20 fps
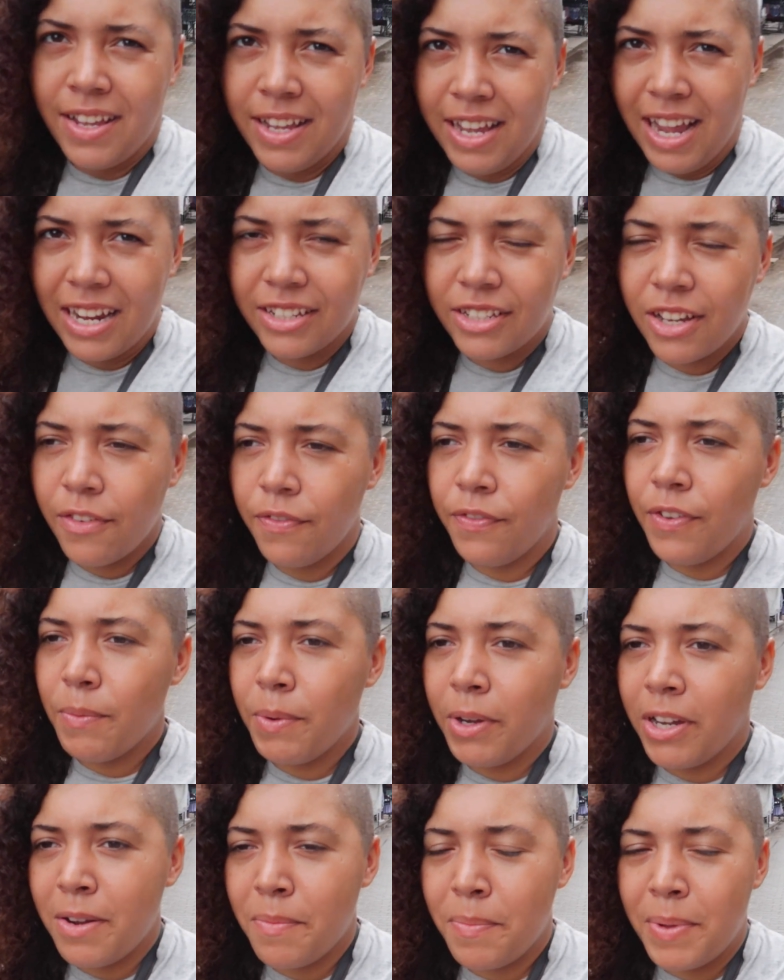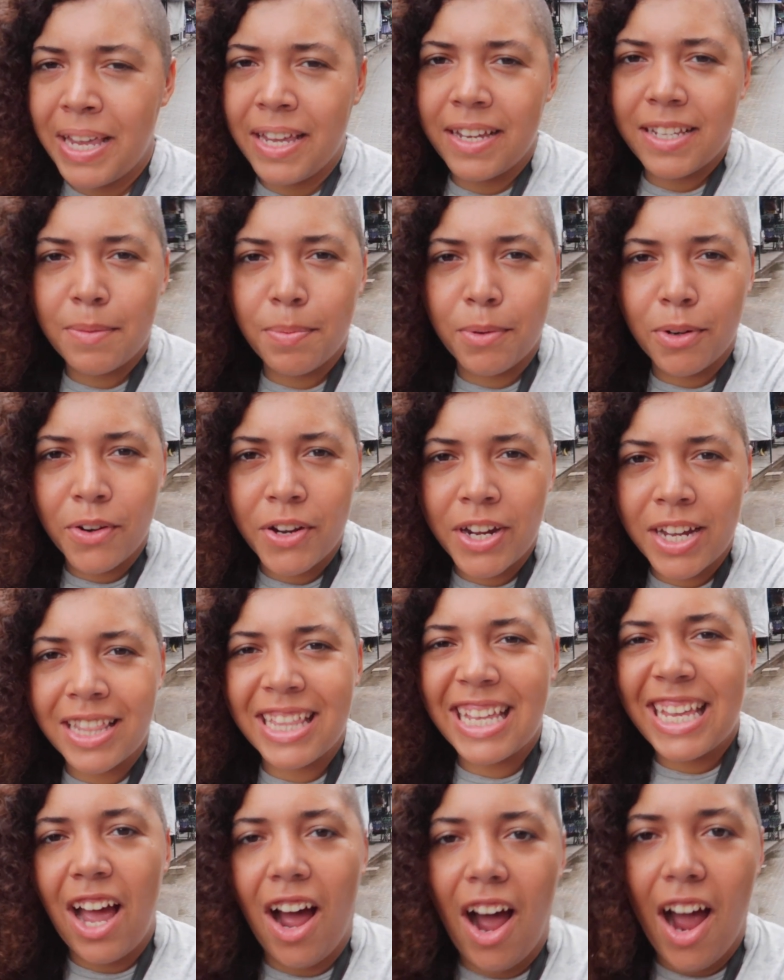Yeah, I don't think we're going to be exploring
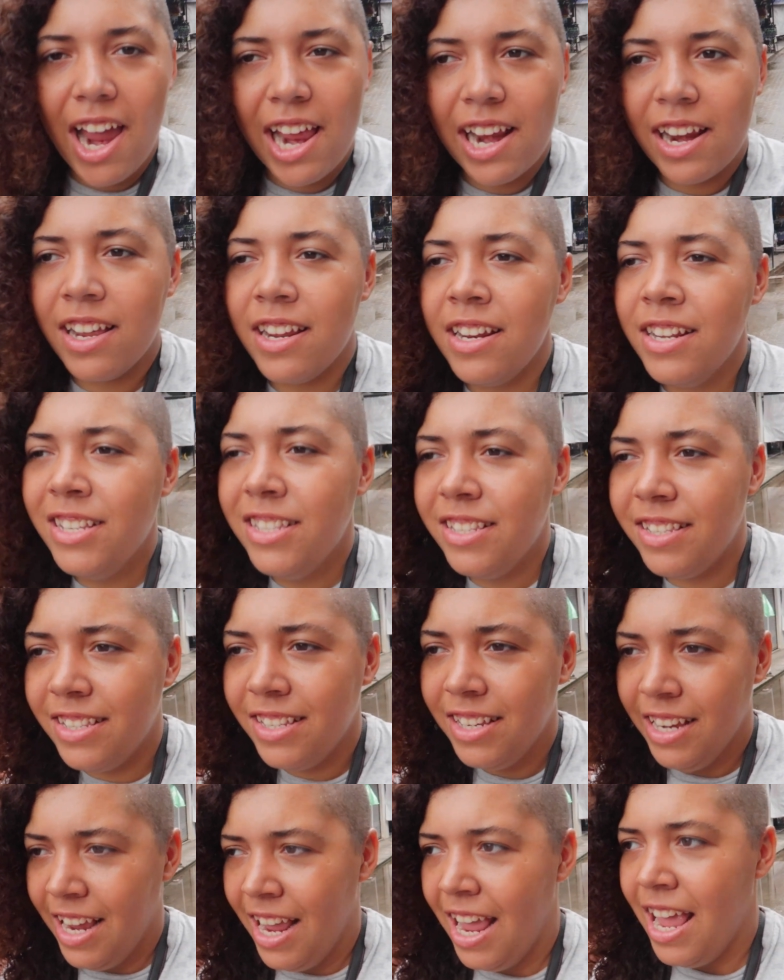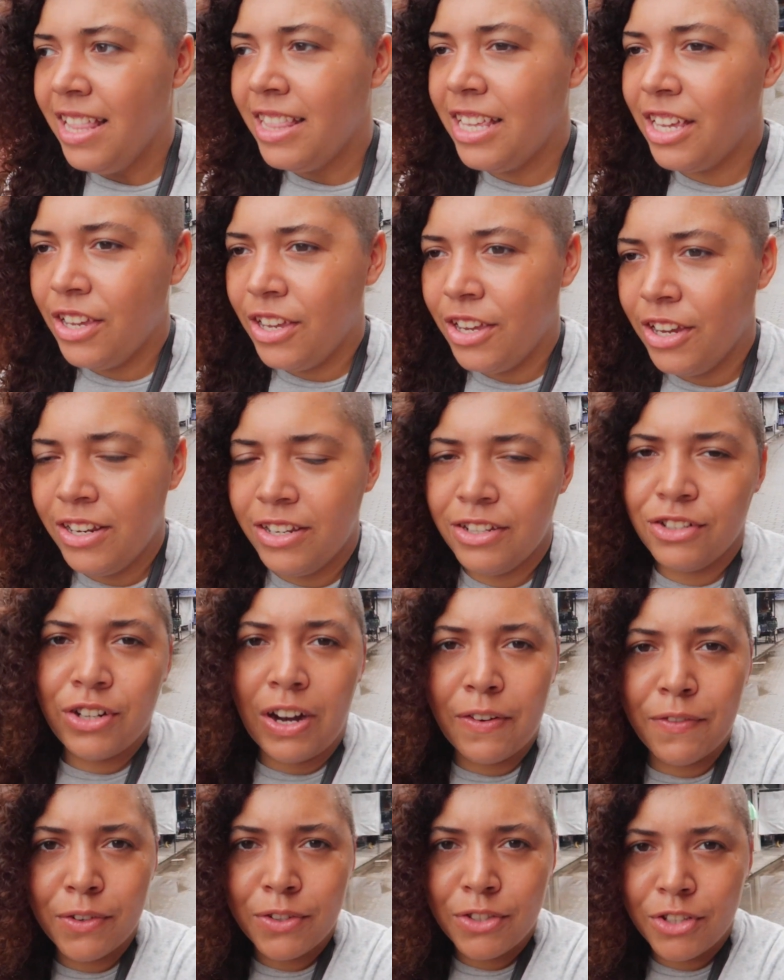the islands that you can
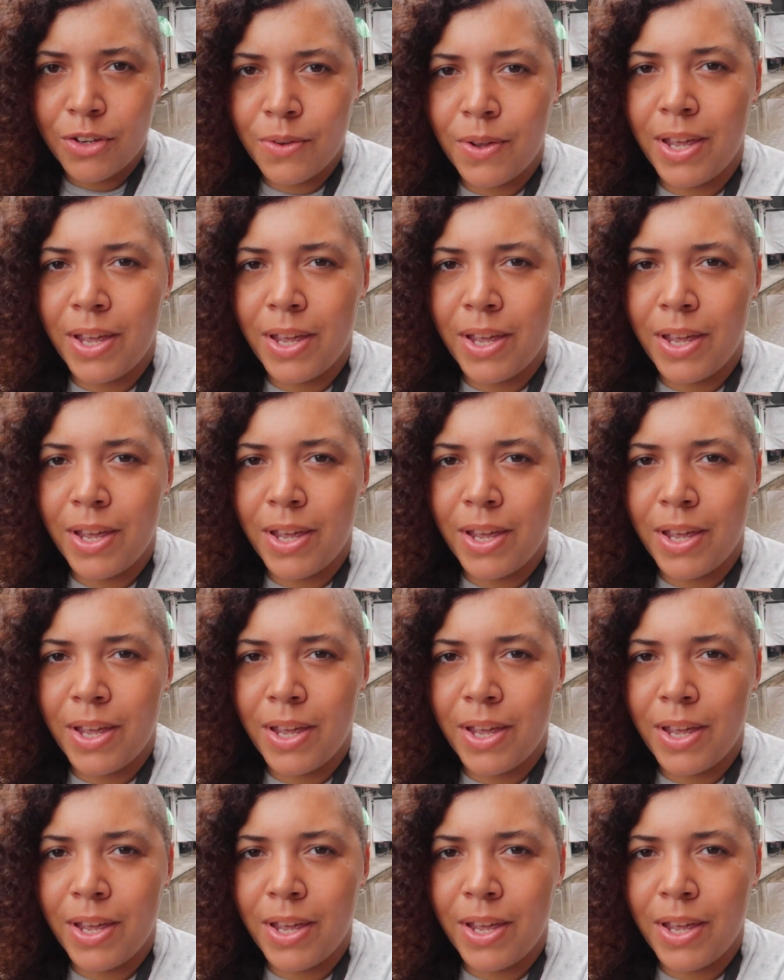travel to